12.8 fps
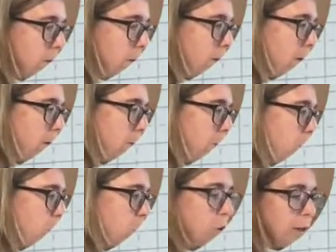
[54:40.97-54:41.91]
Oh,
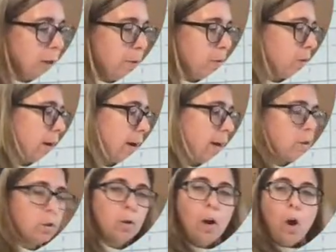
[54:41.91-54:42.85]
sorry about that.
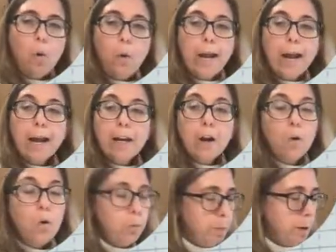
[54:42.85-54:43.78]
So we had a
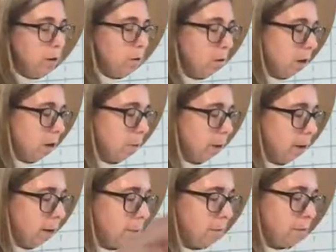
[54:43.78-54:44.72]
whole bingo card made
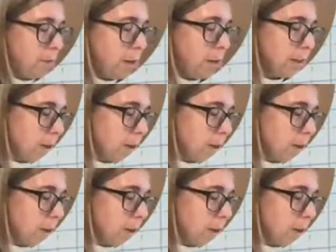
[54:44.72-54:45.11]
up of things that